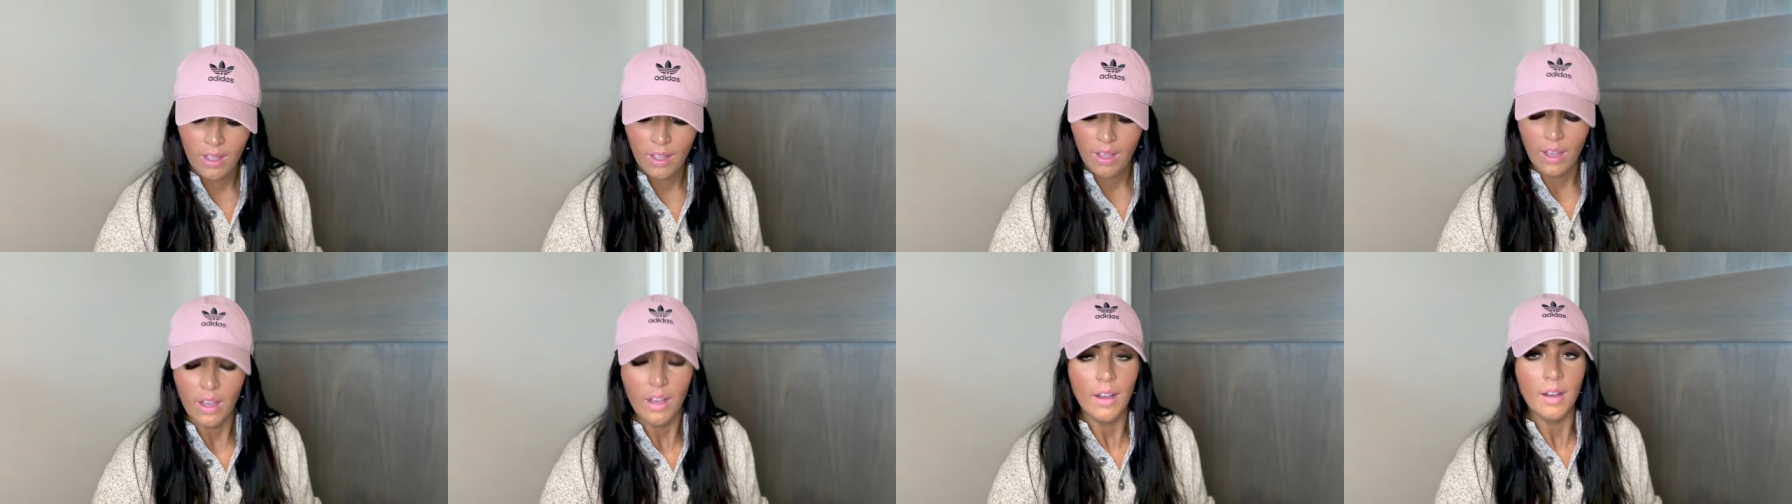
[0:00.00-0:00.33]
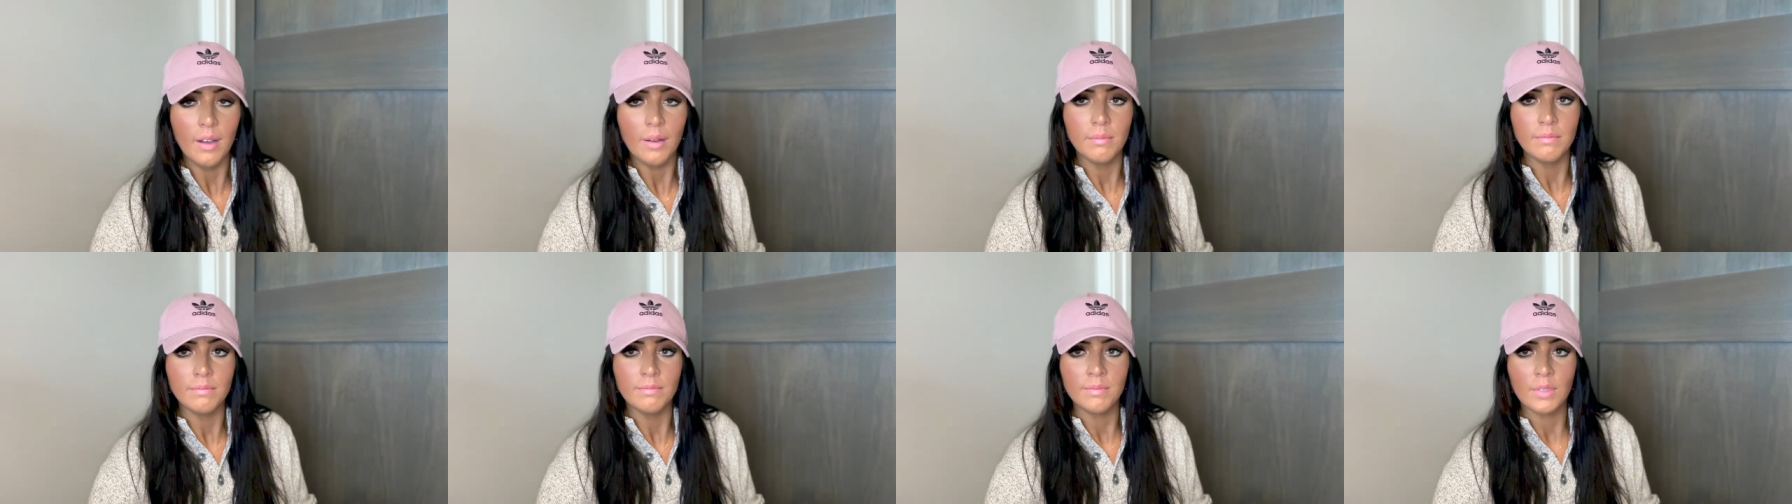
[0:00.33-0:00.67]

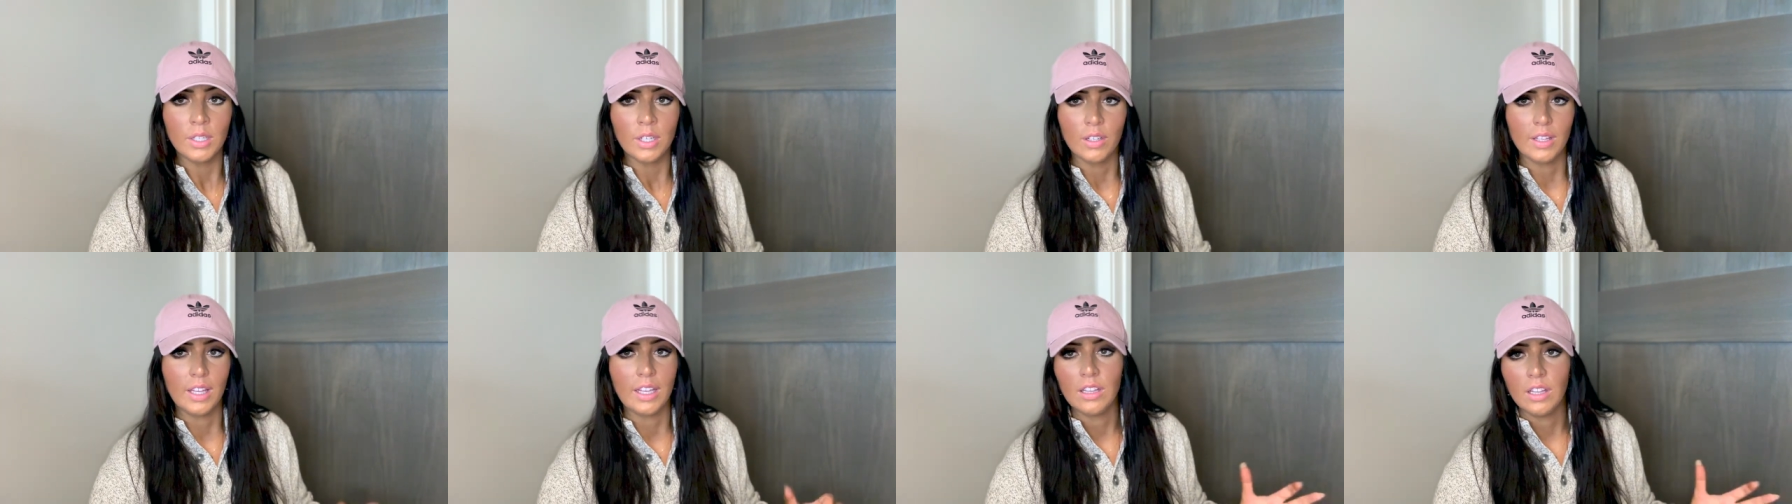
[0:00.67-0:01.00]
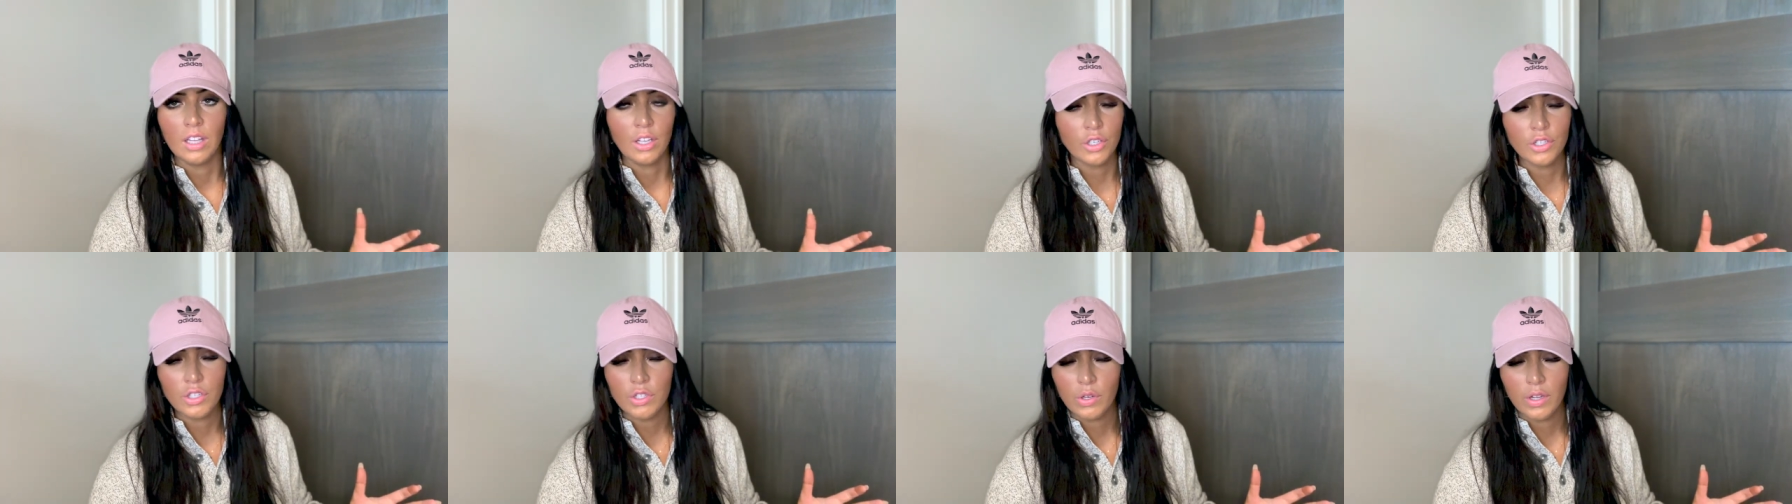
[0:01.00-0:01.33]
or like
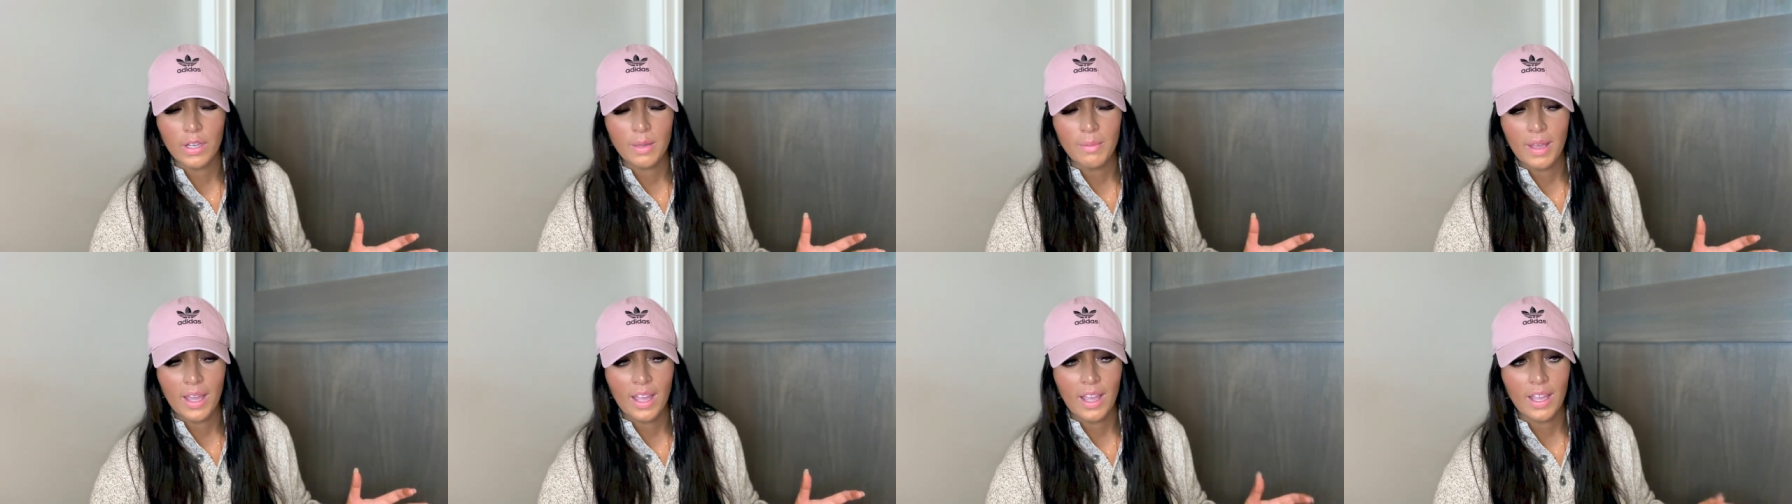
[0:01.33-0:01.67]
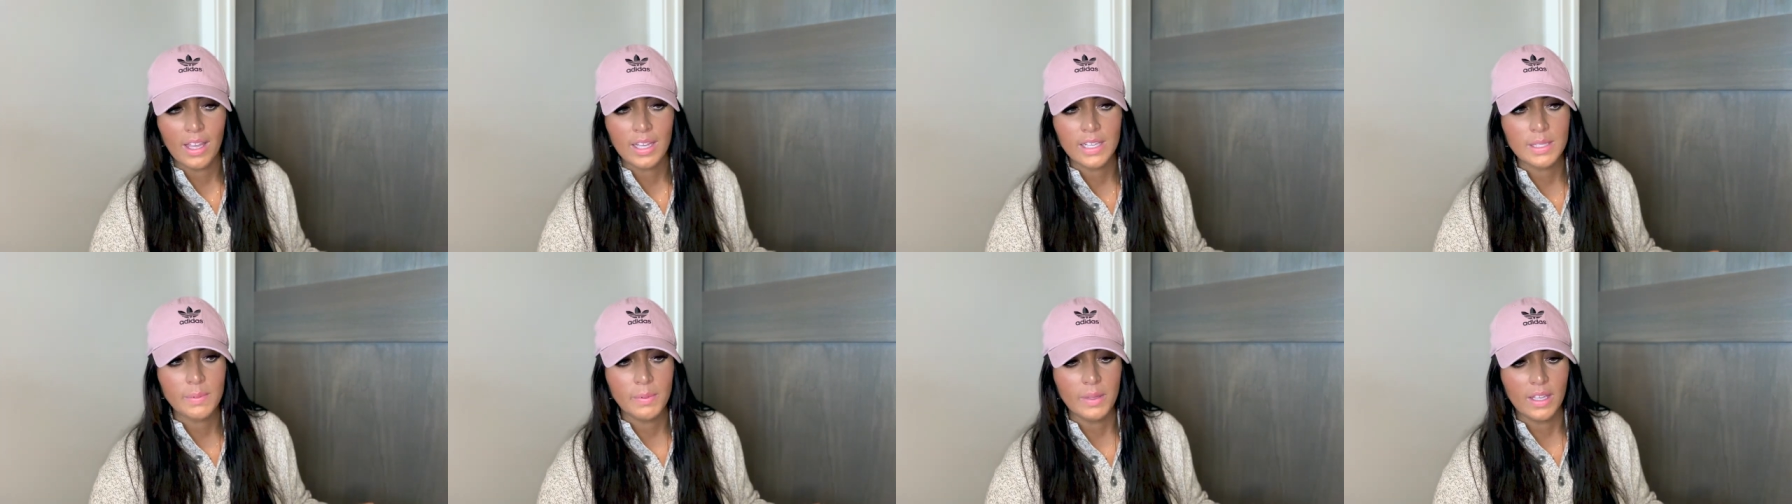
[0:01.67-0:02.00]
luxury
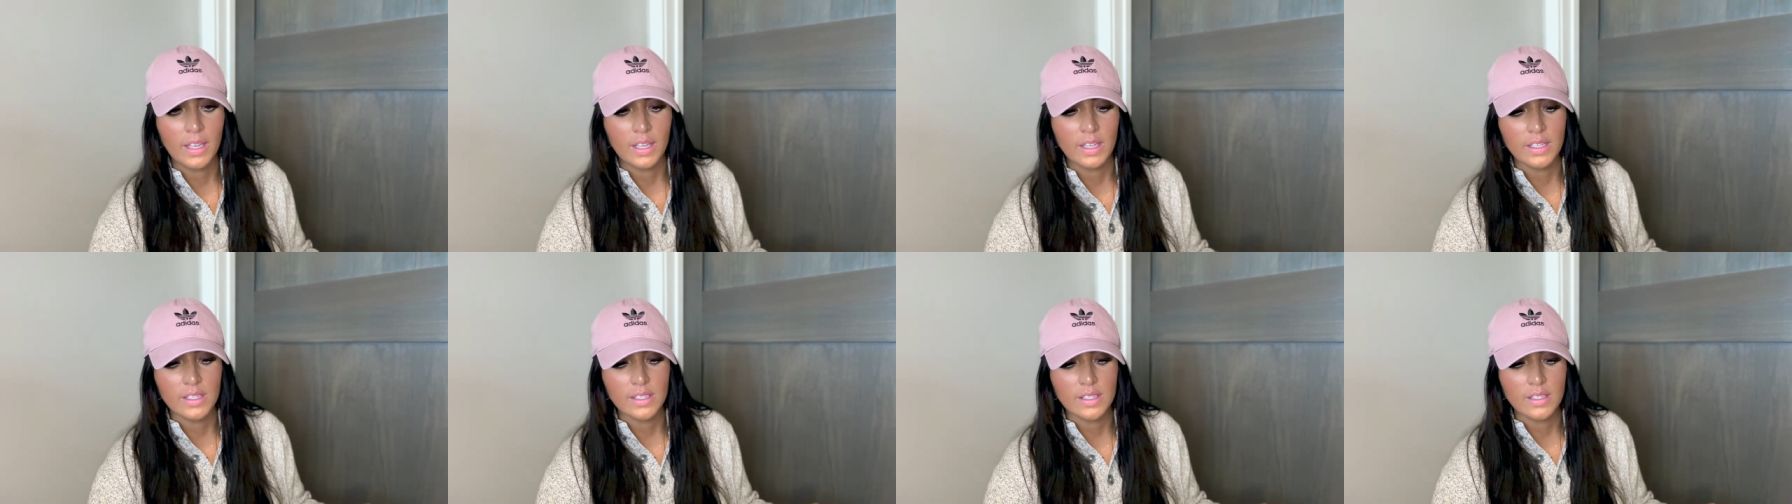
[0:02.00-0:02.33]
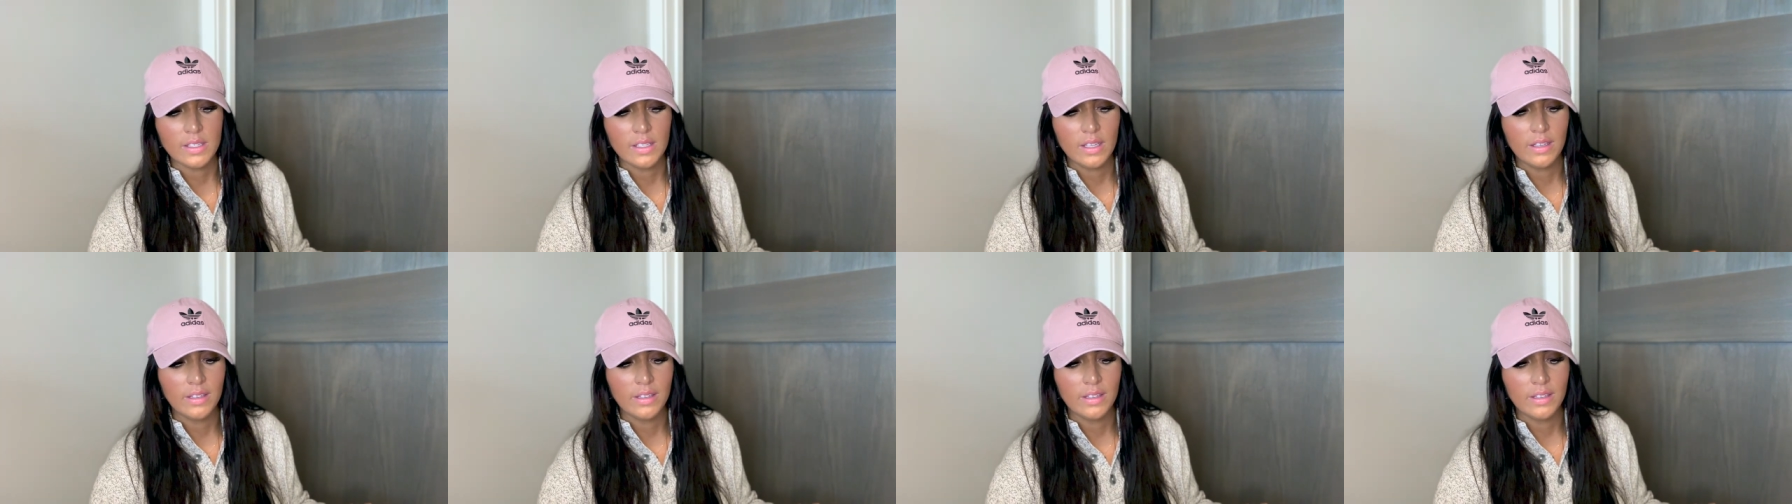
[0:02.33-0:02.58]
bags, because